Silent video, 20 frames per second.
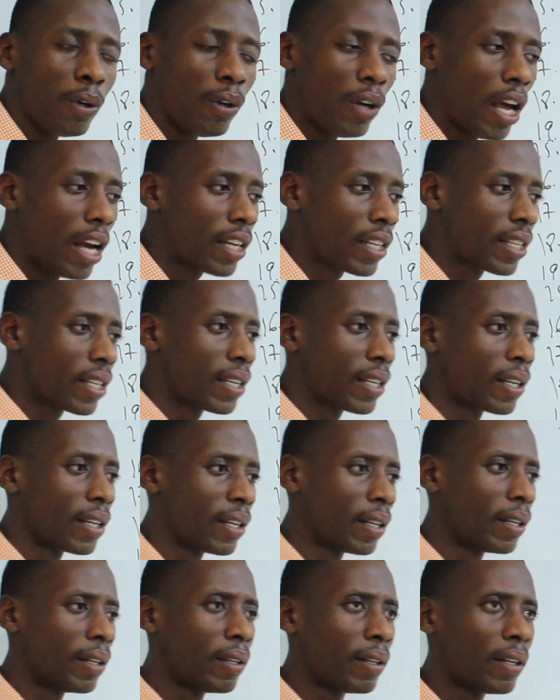Like,
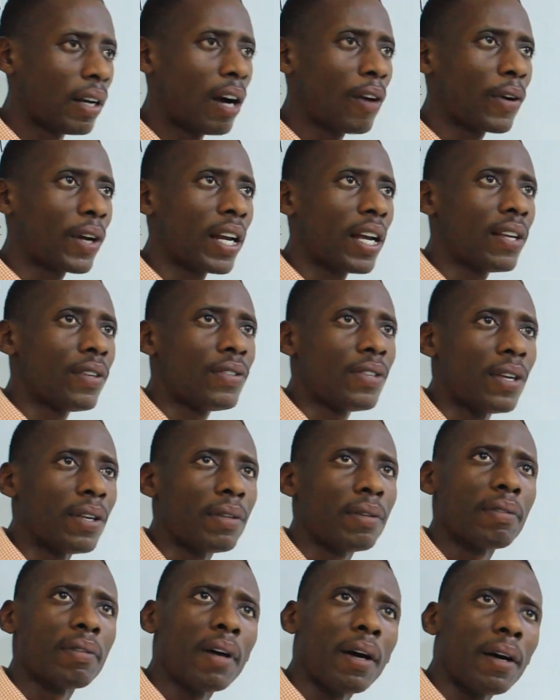how can I say?
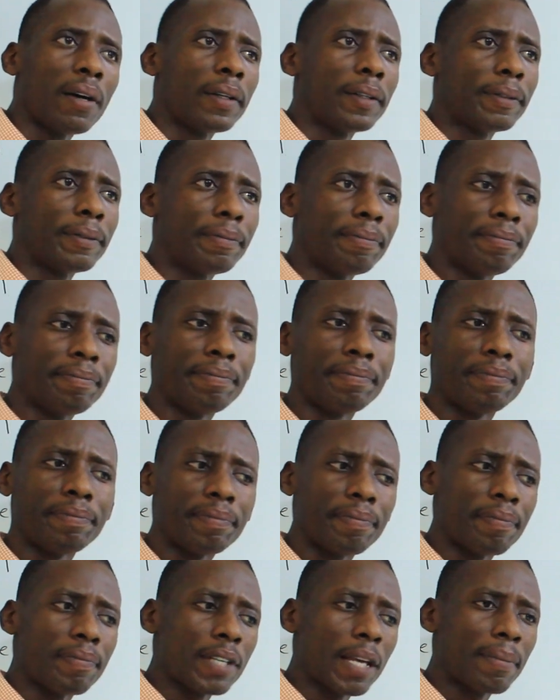
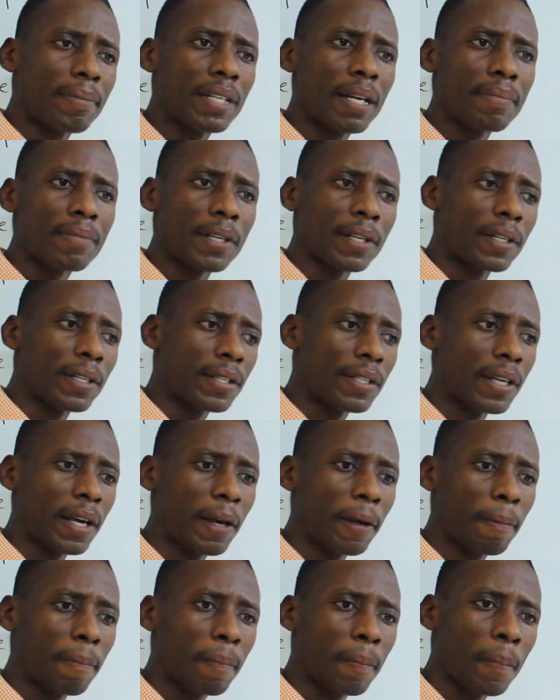Sometimes I can
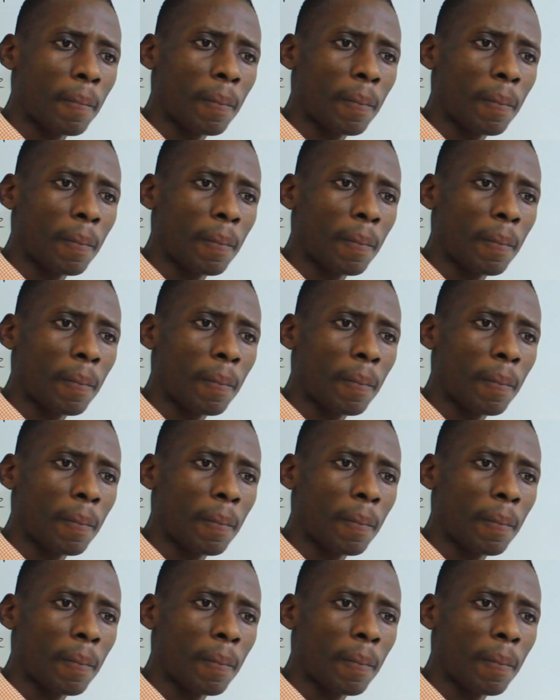say,